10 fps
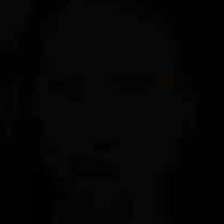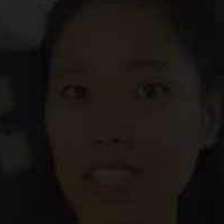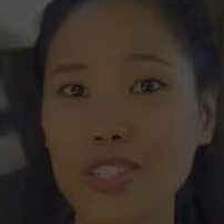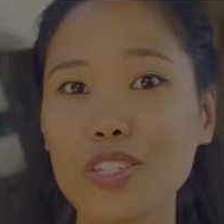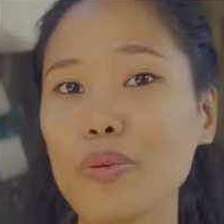
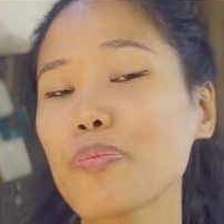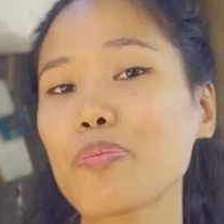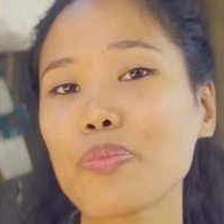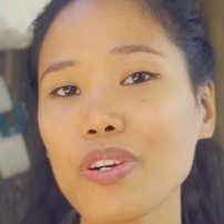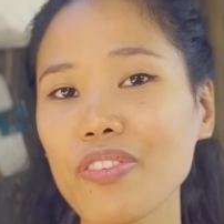It's the
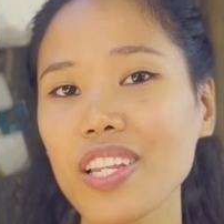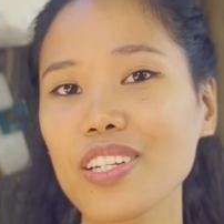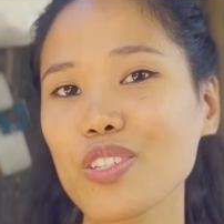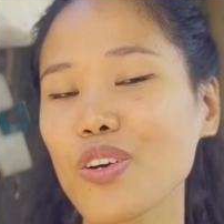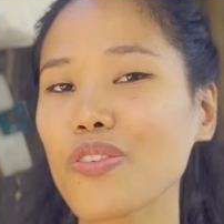
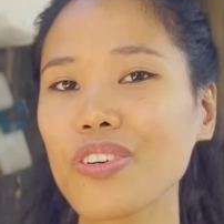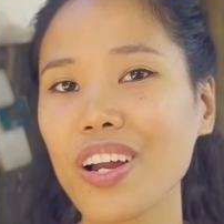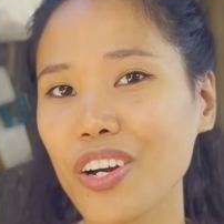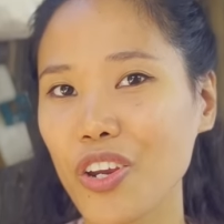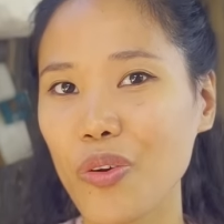prevalence of
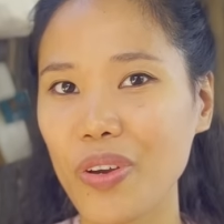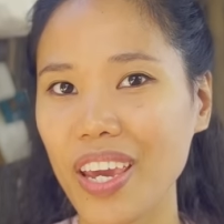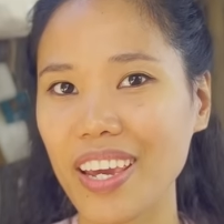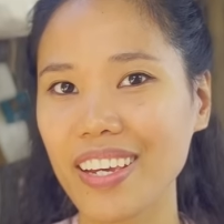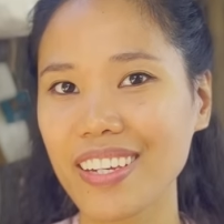
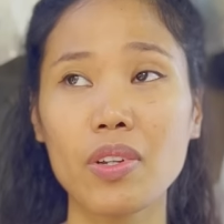karaoke.